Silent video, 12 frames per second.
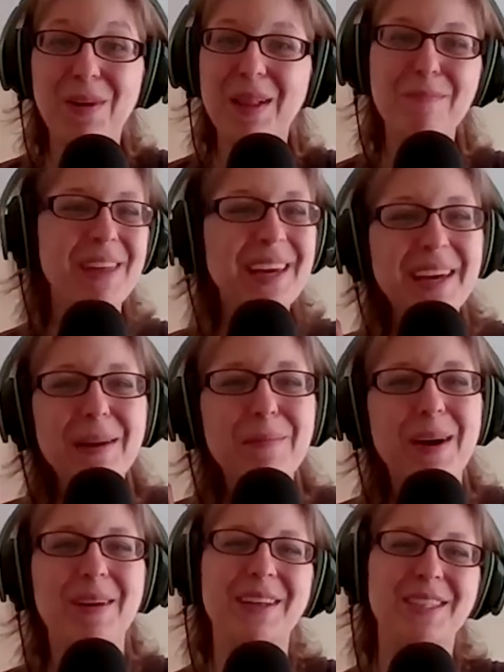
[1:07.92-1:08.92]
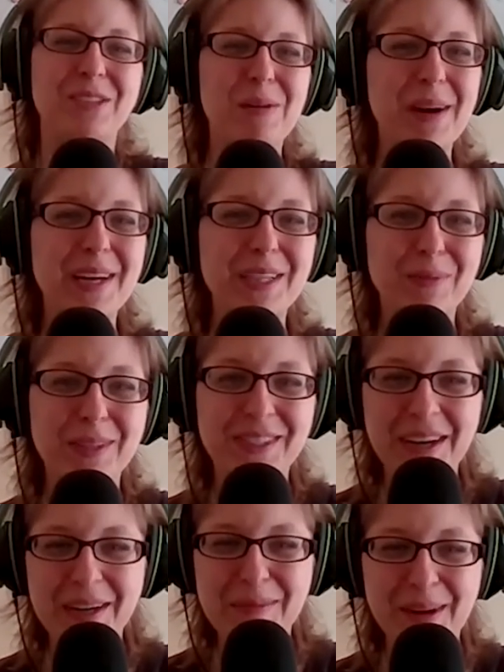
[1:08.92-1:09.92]
I'm thinking about it, so I might as well
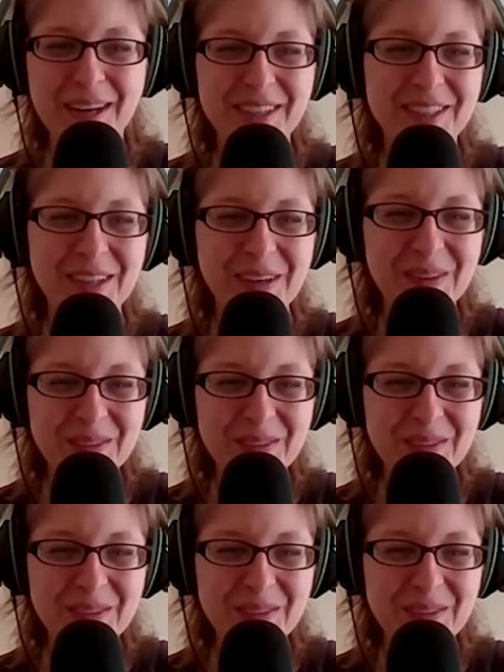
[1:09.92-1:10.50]
talk about it too.